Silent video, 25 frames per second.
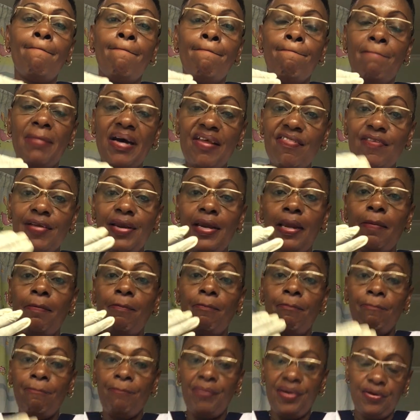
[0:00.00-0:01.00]
monthly
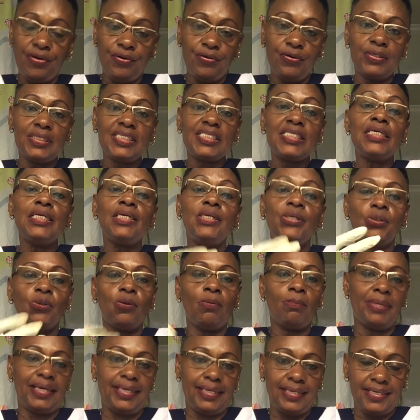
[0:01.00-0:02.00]
periods
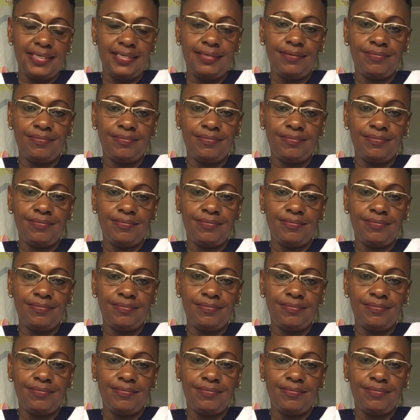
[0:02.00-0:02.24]
normally.